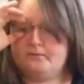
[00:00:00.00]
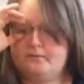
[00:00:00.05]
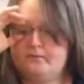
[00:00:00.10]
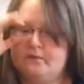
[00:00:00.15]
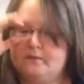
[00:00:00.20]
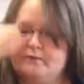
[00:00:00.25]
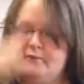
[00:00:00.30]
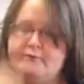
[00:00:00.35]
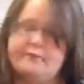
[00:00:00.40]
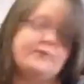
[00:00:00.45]

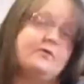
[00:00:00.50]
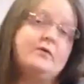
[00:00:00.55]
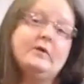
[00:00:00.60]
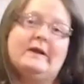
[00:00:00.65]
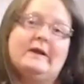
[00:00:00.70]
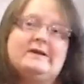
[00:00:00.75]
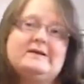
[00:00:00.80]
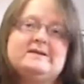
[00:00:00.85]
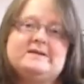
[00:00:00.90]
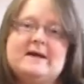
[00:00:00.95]
the fruit
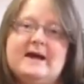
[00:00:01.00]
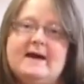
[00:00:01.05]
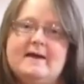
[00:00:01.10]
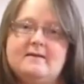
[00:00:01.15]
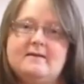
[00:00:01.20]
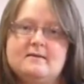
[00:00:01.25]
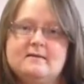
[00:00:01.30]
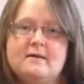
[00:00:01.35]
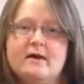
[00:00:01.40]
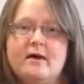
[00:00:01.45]

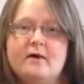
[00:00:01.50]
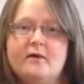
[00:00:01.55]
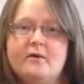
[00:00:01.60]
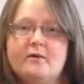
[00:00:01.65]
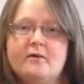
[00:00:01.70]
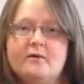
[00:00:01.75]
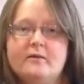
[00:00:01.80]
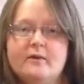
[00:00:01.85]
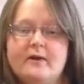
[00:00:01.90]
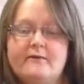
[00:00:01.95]
inside to
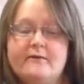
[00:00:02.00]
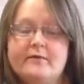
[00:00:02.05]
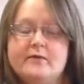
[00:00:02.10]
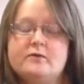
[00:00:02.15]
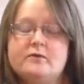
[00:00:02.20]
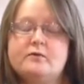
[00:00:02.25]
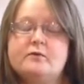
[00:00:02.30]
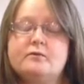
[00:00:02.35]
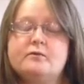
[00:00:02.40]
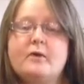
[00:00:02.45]
tell if
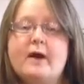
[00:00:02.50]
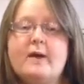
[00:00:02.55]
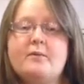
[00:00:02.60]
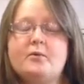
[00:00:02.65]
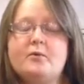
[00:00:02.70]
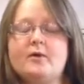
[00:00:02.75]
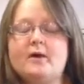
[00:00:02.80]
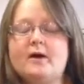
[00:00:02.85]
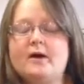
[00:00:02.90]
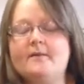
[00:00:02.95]
it's ripe
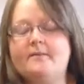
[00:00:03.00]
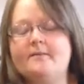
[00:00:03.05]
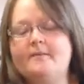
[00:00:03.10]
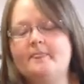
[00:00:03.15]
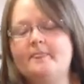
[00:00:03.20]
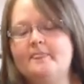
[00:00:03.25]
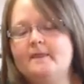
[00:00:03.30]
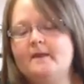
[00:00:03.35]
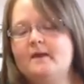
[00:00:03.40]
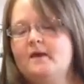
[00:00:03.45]
or not.
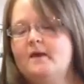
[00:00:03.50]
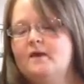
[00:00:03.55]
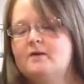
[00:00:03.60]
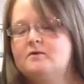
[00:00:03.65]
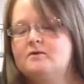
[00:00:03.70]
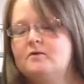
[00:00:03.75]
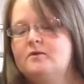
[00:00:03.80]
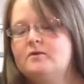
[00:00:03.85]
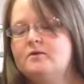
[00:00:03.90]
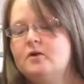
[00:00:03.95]

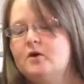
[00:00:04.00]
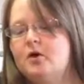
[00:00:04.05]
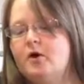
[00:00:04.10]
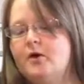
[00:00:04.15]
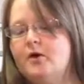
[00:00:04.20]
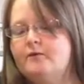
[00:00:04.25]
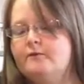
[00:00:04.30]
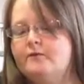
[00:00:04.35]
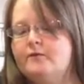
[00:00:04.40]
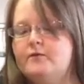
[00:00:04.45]
So it's a
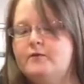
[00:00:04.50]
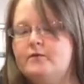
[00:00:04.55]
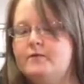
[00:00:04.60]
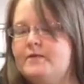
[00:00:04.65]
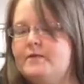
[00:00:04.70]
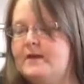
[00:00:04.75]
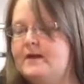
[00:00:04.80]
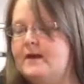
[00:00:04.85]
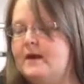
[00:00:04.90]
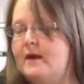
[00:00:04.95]
hard fruit to
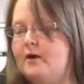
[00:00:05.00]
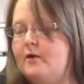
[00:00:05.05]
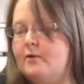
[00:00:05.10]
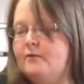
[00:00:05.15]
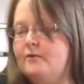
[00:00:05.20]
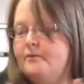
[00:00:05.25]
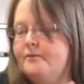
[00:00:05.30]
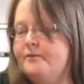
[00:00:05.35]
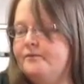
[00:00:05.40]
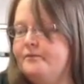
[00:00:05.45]
pick
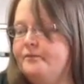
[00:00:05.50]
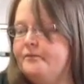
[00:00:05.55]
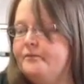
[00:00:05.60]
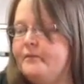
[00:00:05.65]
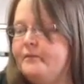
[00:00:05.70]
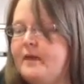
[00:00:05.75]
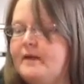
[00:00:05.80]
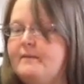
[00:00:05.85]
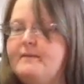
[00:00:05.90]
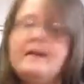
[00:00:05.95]
out,
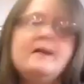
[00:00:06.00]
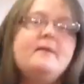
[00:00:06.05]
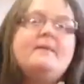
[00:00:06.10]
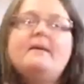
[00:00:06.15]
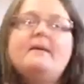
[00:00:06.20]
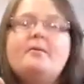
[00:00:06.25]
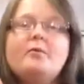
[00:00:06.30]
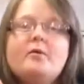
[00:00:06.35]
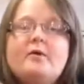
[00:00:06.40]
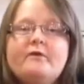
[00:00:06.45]
and many
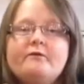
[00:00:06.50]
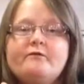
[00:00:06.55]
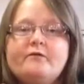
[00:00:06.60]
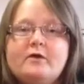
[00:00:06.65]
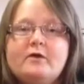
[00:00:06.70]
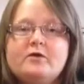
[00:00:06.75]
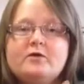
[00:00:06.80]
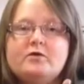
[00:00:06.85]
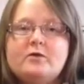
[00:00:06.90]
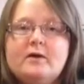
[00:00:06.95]
people get
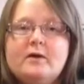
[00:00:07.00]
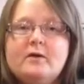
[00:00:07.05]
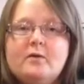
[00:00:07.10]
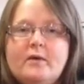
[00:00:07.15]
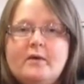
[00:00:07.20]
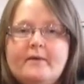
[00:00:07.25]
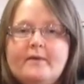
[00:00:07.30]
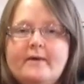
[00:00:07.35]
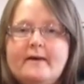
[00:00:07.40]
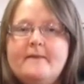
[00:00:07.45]
frustrated
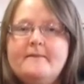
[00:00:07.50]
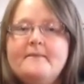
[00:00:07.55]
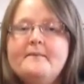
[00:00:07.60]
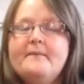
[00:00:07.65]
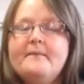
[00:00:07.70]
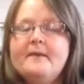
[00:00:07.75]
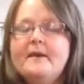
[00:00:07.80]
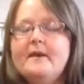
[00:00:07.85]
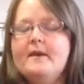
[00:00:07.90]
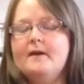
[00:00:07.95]
with them
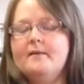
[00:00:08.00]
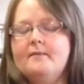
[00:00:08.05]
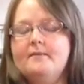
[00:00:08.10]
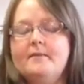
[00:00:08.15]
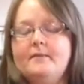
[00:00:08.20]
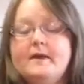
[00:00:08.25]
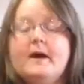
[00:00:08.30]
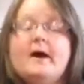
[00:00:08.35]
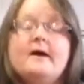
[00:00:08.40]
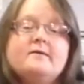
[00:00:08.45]

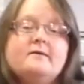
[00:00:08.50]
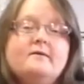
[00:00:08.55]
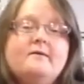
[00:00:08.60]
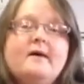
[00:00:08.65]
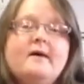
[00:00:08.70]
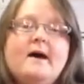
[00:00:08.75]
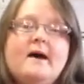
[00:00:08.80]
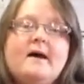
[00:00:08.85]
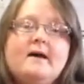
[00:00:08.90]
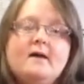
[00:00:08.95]
because of
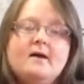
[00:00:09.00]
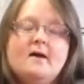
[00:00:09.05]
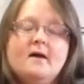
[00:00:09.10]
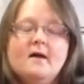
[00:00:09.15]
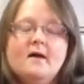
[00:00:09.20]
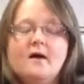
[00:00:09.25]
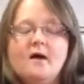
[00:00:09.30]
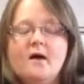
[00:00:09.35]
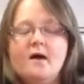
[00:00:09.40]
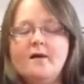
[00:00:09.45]
that.
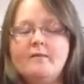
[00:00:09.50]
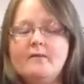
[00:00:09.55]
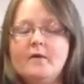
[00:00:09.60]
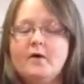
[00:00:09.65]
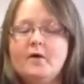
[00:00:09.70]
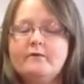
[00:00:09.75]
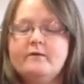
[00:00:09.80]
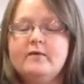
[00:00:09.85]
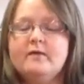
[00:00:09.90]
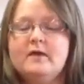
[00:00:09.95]

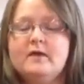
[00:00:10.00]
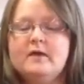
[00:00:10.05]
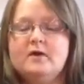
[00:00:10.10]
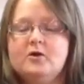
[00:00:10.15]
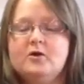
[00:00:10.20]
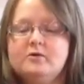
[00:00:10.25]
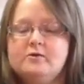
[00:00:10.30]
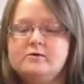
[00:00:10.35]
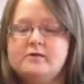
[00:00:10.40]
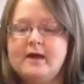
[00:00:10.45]
Over the
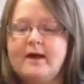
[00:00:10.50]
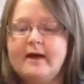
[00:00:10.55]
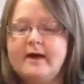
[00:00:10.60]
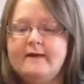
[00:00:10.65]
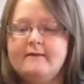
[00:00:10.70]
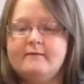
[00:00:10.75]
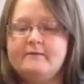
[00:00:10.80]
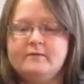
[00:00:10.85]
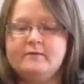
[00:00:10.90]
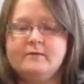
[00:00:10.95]
years, I've